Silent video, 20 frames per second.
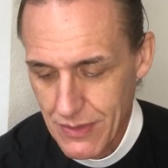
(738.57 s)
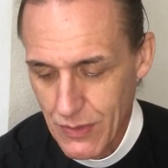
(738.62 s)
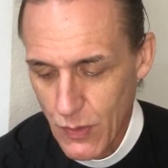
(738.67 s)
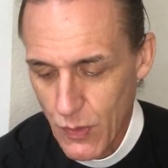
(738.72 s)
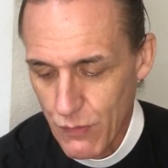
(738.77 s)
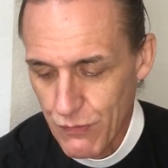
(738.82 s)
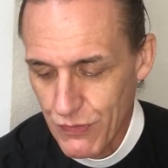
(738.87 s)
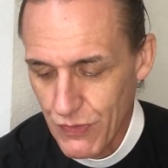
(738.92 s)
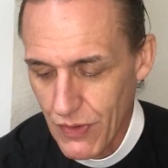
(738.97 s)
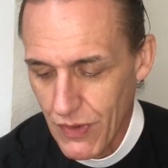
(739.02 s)

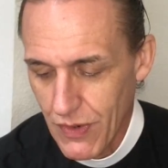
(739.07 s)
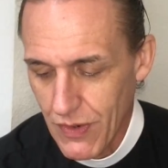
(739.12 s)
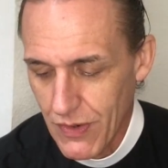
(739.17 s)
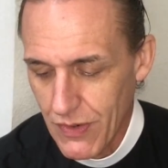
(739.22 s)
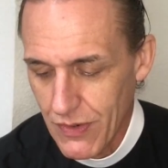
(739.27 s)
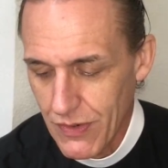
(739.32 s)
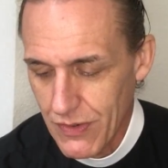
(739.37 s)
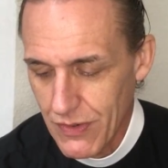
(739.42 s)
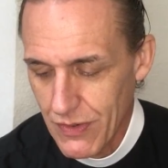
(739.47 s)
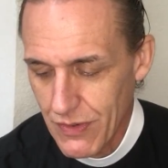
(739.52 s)
over
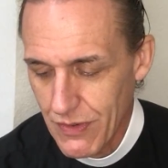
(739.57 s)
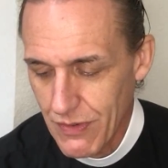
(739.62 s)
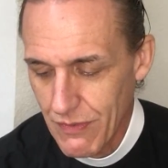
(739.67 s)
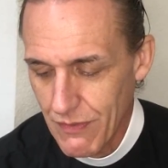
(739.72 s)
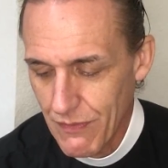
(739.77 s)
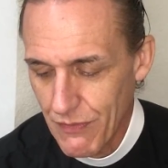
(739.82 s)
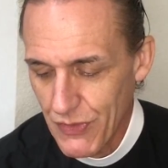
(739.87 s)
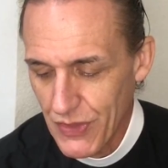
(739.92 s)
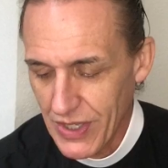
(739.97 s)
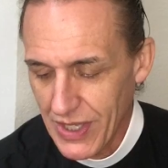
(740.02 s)
all
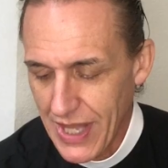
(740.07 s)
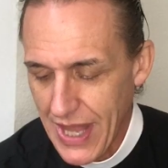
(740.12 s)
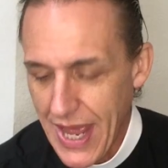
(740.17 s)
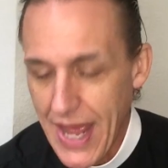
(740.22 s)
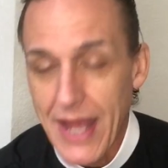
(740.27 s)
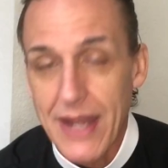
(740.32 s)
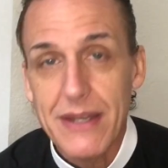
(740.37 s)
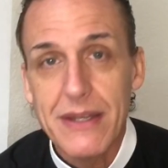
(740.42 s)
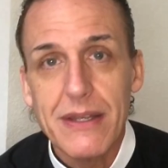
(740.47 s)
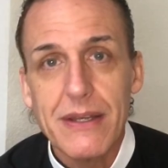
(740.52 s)
the land
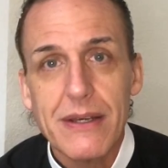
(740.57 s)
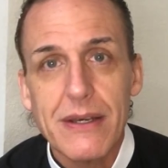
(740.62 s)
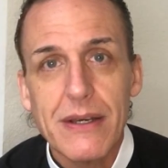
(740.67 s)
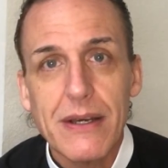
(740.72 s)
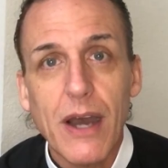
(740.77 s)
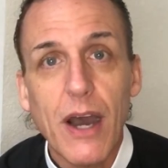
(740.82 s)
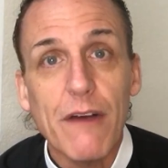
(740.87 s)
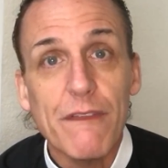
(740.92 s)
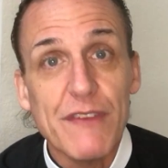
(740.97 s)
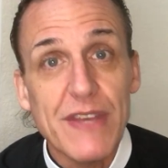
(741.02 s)

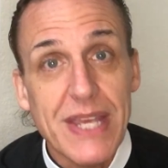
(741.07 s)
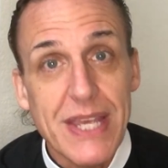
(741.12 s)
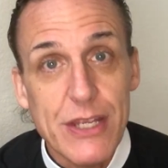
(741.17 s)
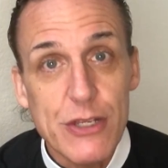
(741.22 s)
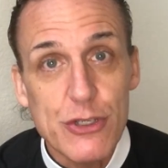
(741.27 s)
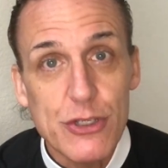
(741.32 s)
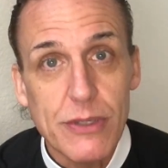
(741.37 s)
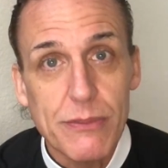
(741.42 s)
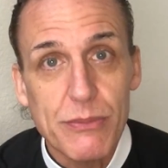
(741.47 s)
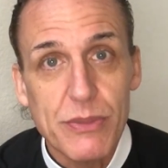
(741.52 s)
of
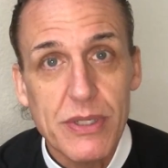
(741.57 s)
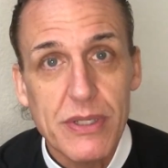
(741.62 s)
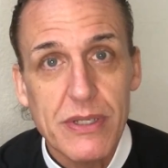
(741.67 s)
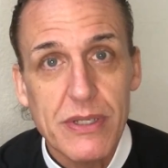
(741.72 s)
Egypt.